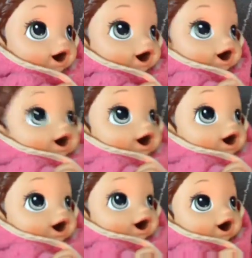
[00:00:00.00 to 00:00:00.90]
I
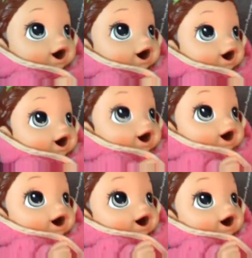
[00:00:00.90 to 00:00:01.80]
promise I will
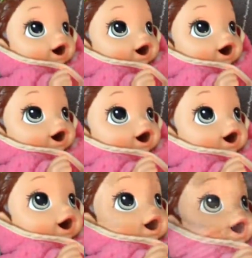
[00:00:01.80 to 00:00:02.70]
just do five minutes.
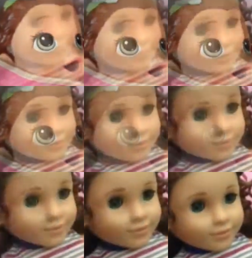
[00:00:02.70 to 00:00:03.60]
Thank
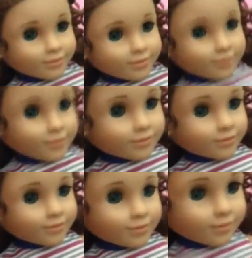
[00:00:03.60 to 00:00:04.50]
you.
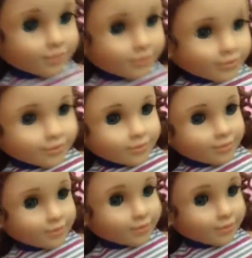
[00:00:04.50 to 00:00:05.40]
Now, go have
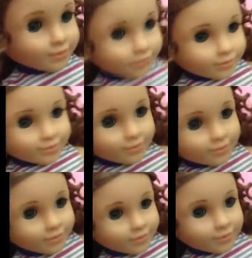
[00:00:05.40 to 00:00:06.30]
fun, but don't be too
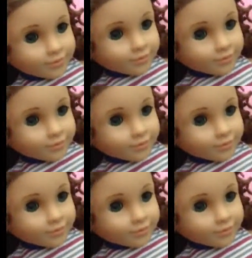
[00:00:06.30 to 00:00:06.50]
long.